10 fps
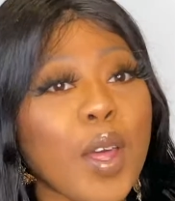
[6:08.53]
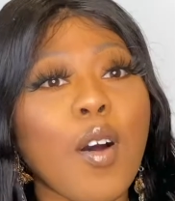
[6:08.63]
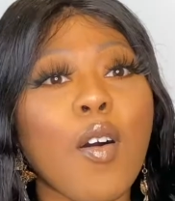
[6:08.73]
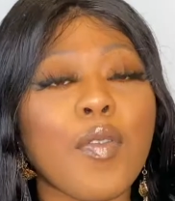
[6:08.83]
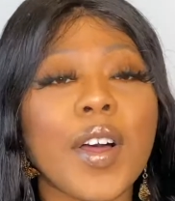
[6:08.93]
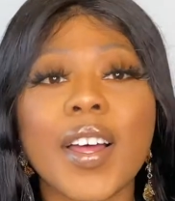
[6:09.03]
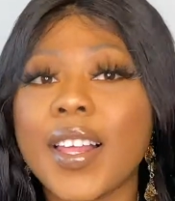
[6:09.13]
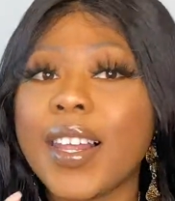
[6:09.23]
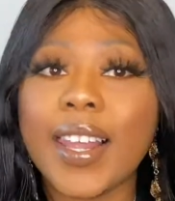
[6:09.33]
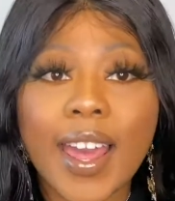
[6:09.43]
of
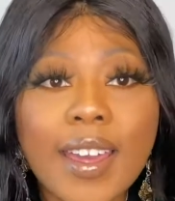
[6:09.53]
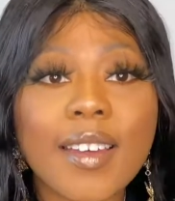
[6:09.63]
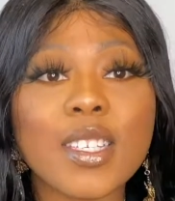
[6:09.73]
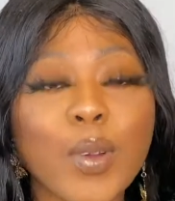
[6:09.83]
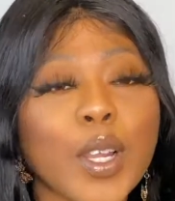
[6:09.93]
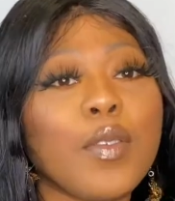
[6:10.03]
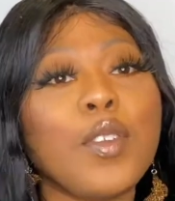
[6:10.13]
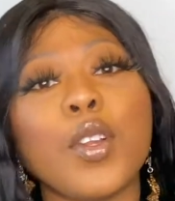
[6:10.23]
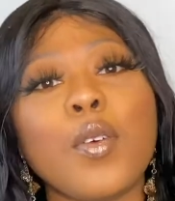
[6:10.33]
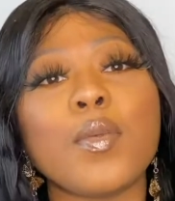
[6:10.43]
leg as well as
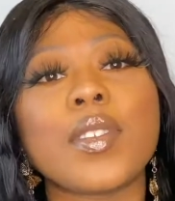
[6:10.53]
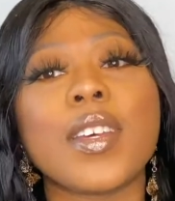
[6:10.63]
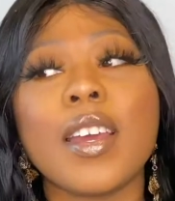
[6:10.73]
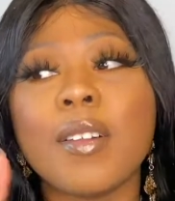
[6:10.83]
glutes.